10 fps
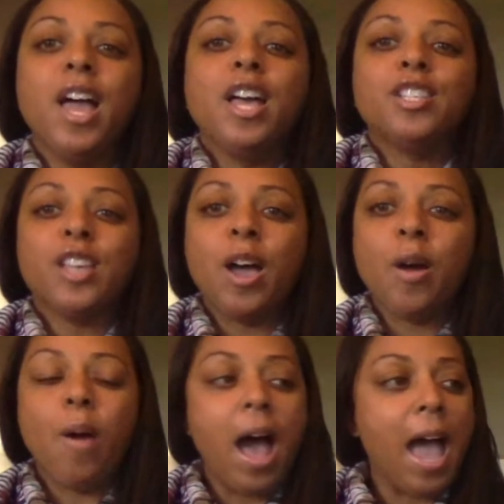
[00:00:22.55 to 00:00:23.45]

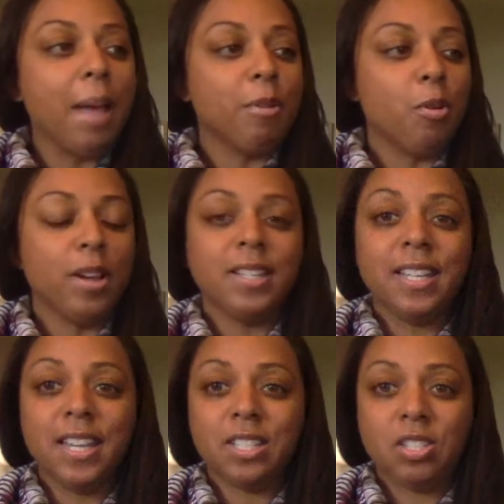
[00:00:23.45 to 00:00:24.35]
So I am going to
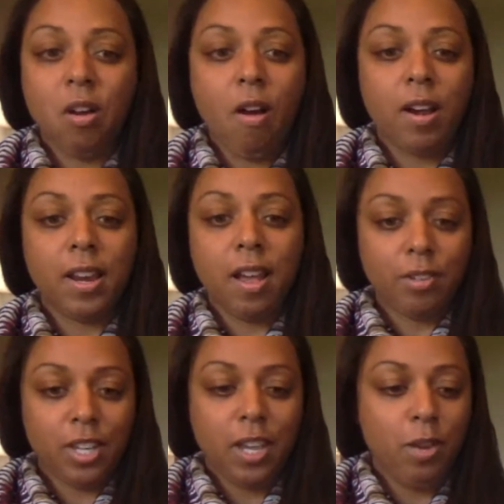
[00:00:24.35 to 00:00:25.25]
get started. I'll
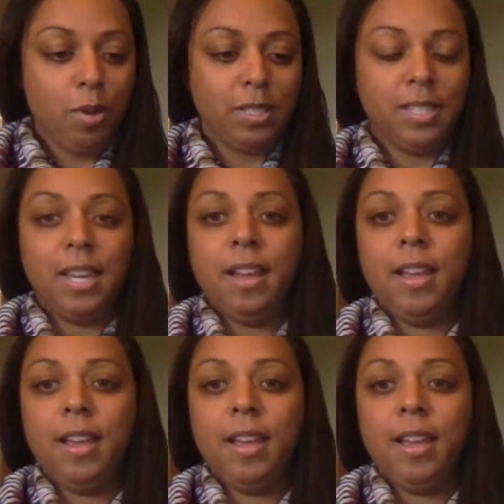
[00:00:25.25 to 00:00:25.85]
tell you what's in it.